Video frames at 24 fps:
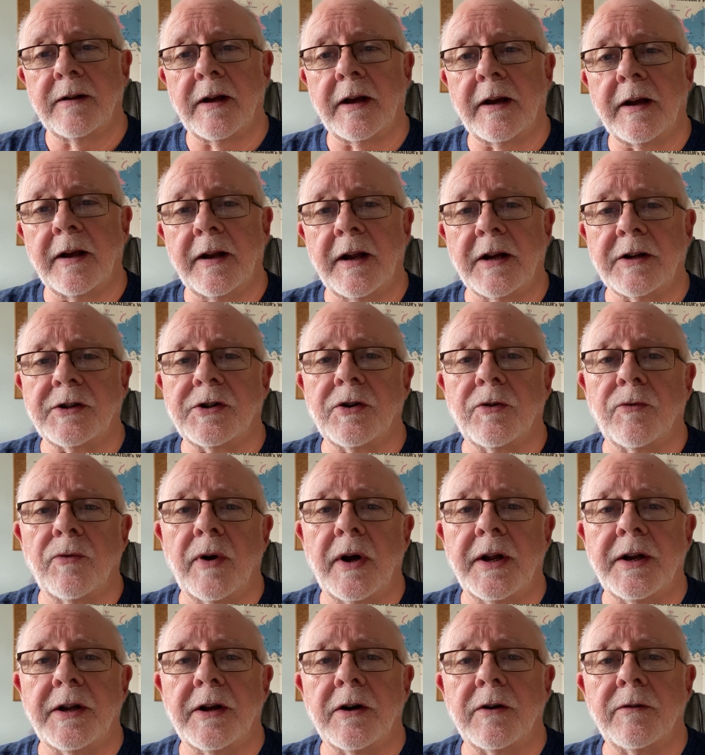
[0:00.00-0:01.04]
then connect
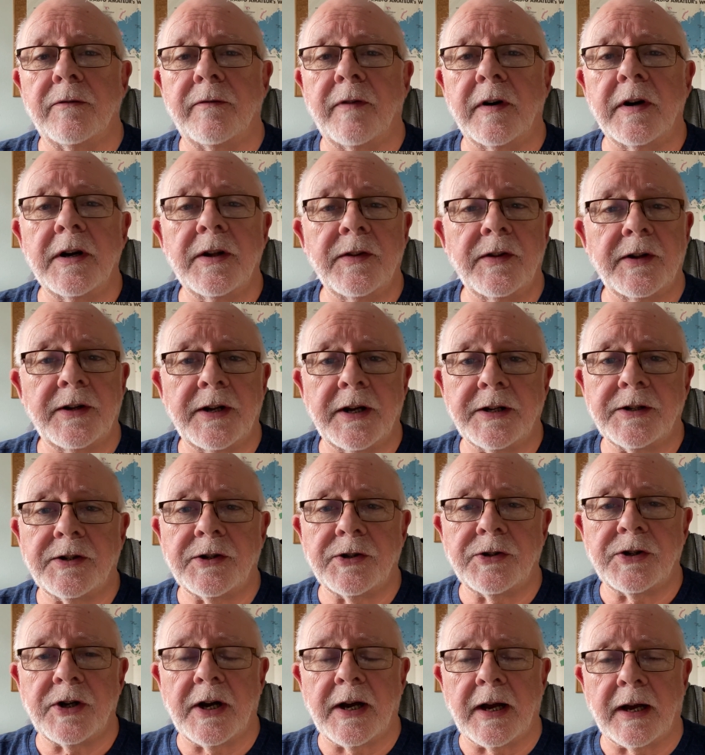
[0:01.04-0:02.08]
your radio via the
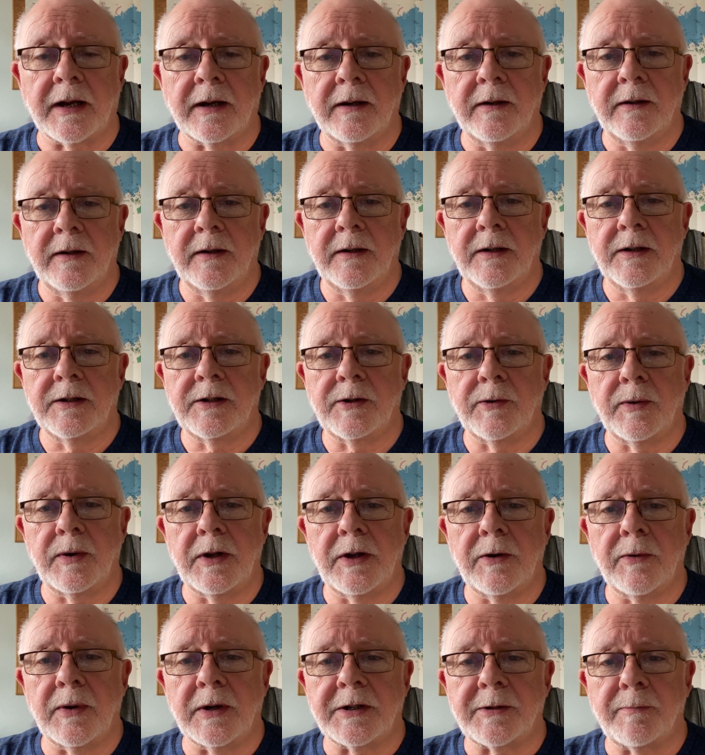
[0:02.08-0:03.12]
data jack to
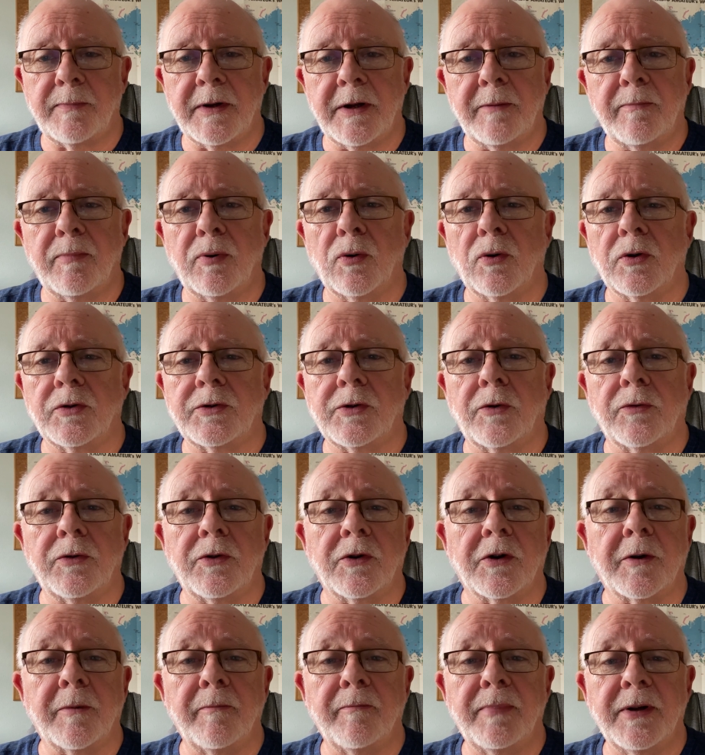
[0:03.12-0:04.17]
a USB port
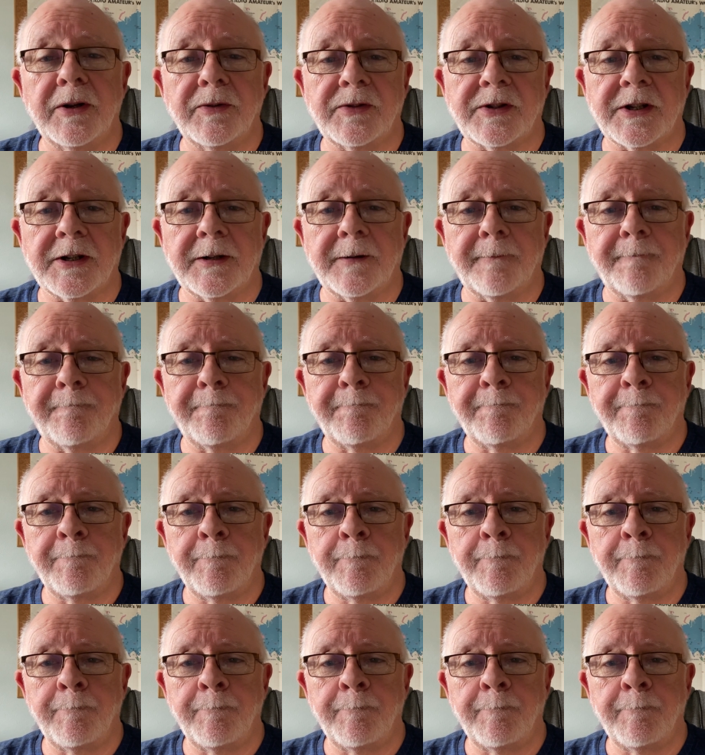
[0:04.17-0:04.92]
on your computer.